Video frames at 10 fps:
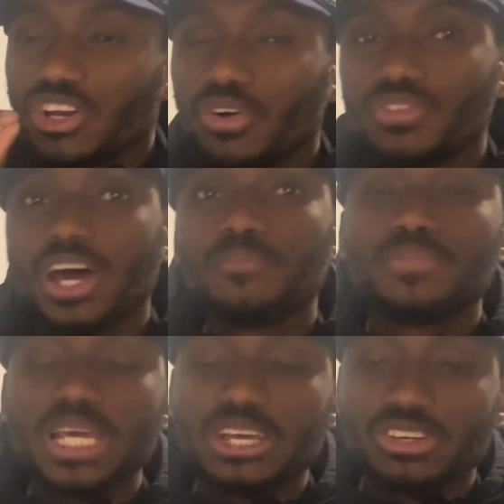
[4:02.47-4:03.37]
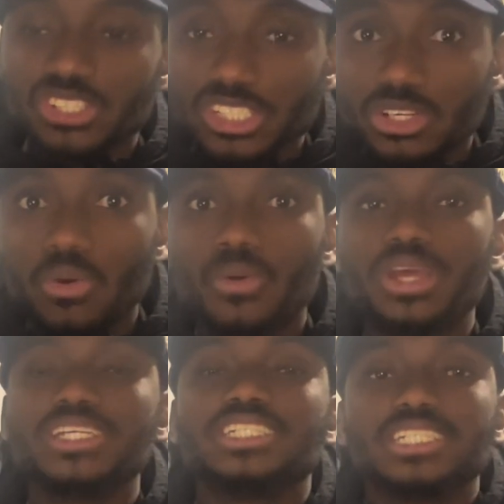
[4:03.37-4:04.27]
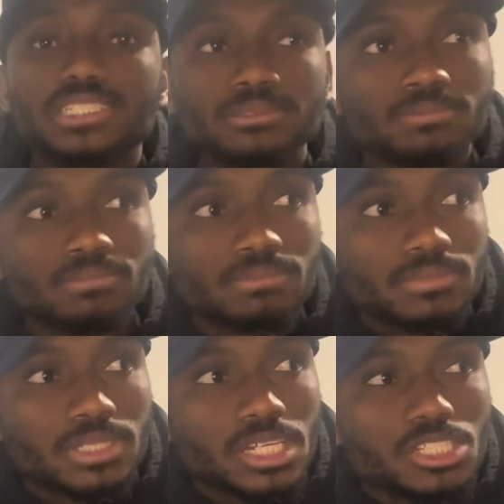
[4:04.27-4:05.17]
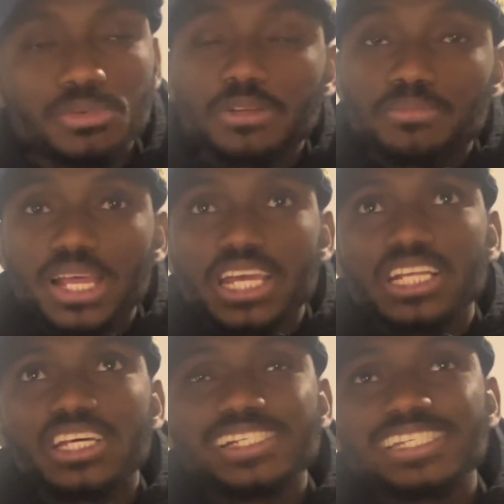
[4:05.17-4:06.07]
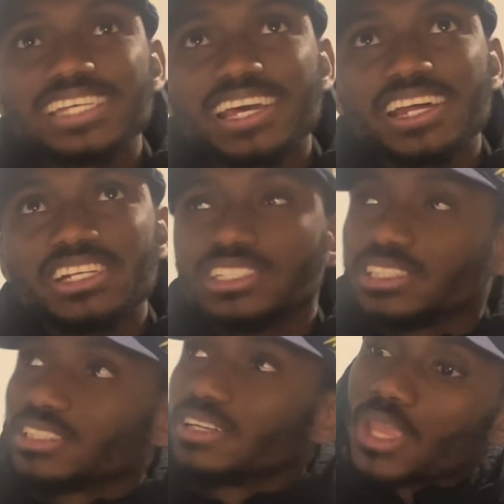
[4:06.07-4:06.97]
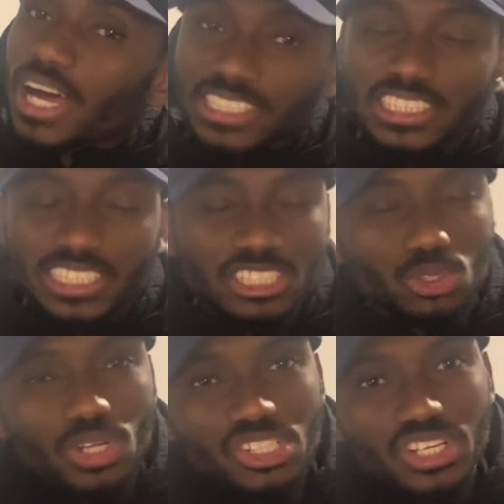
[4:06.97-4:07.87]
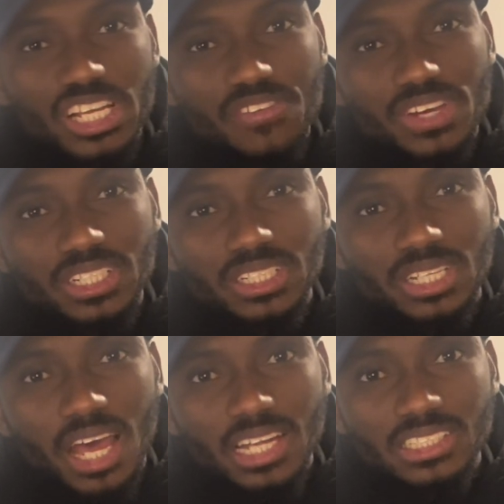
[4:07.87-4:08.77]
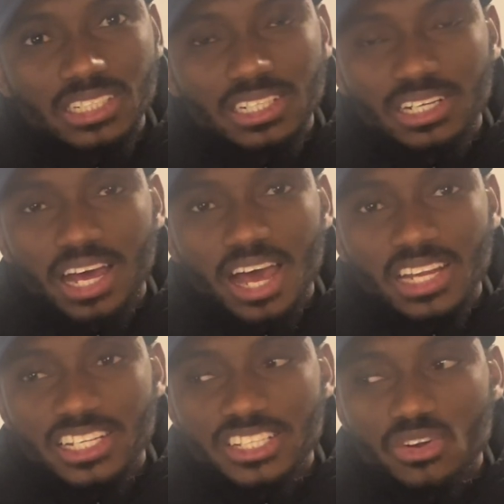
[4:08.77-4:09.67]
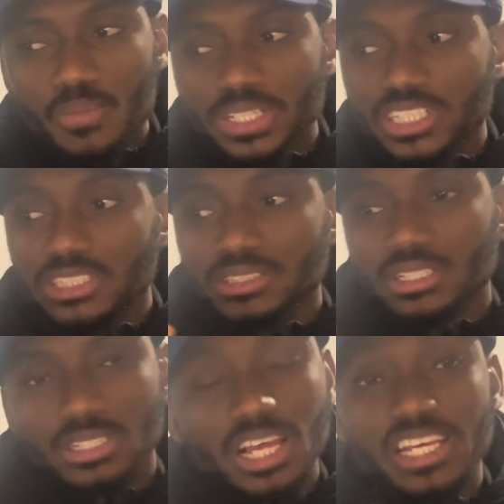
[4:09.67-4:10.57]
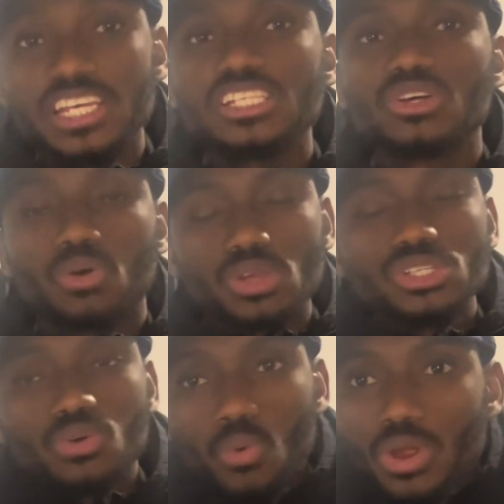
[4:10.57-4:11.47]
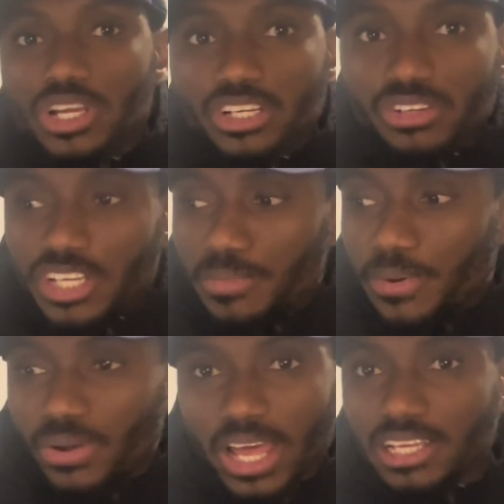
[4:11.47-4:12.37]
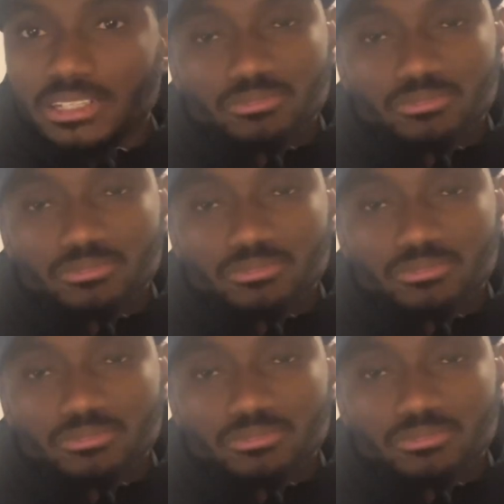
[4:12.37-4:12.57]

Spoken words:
of that player is just crazy. He's been playing there since, I think, since 2011 at Atletico Madrid. Yeah, he's a really big keeper. Like,